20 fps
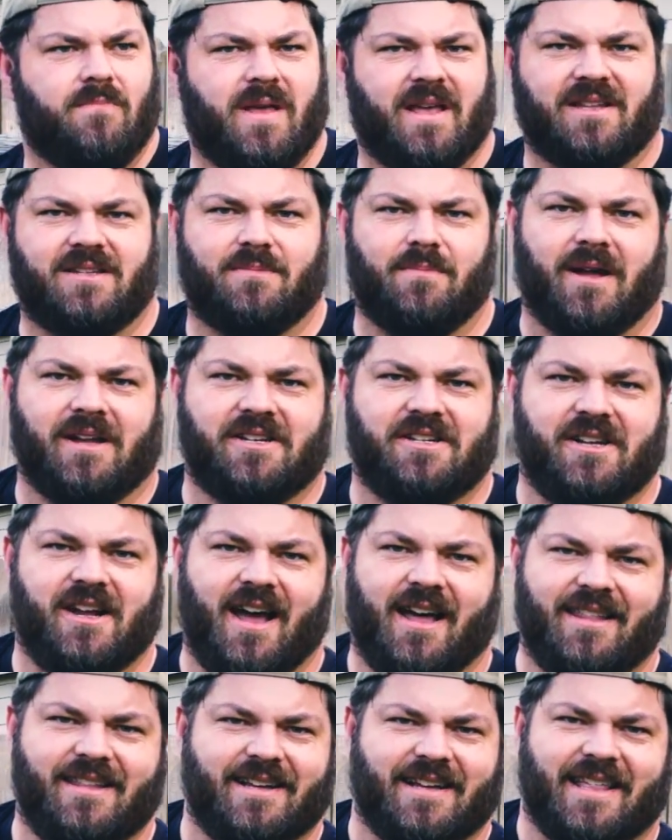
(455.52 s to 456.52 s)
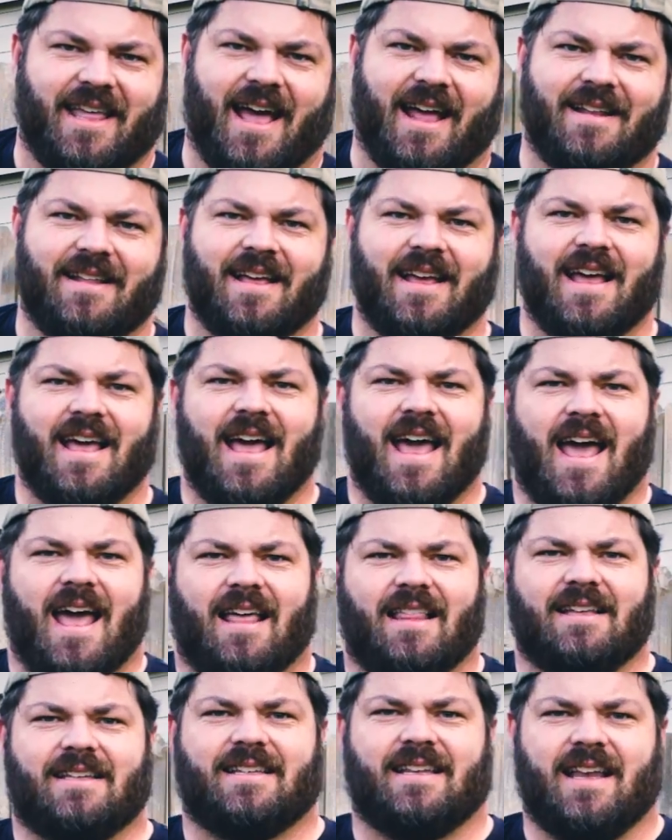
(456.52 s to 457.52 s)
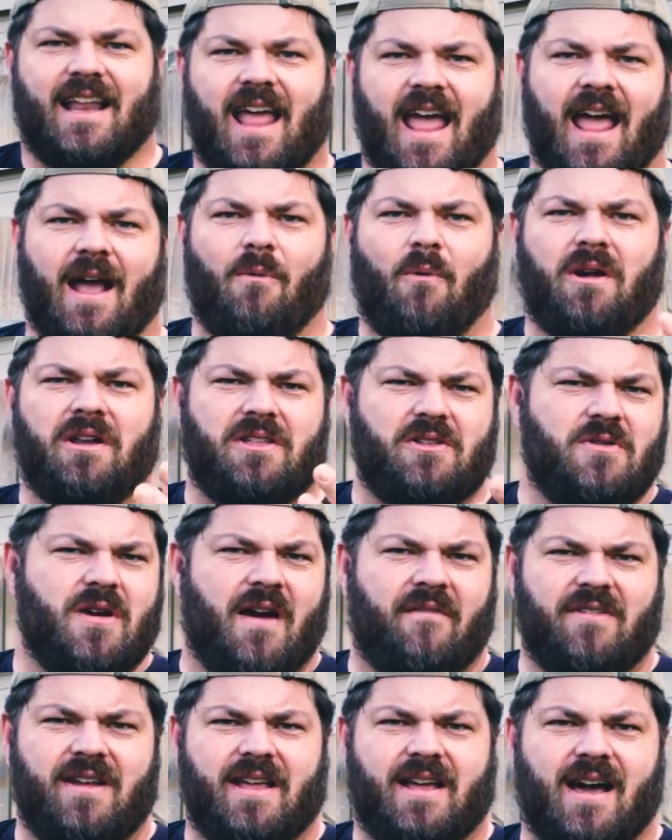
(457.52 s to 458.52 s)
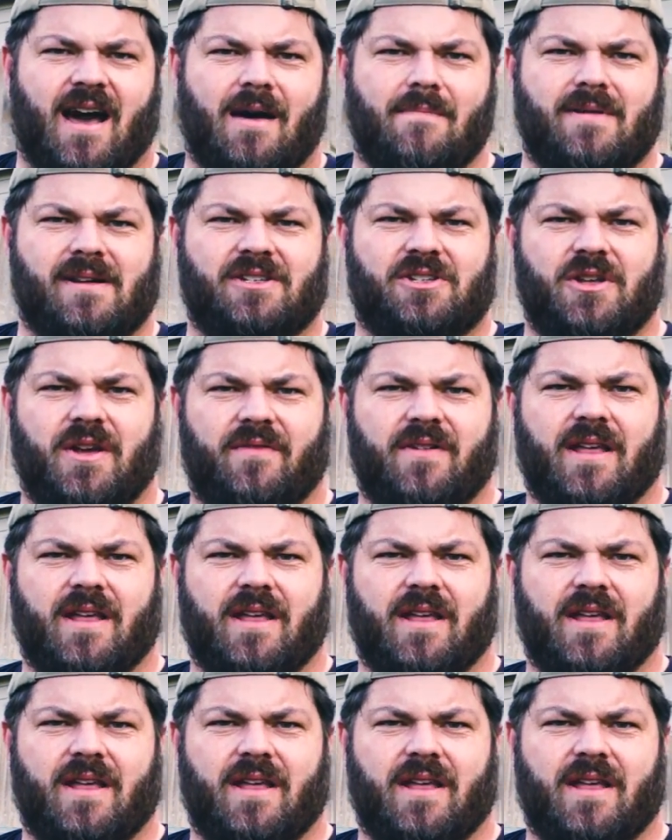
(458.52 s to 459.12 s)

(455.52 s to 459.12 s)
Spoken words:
Missed my shot. Look at that. Hey, listen, what, you have any comments?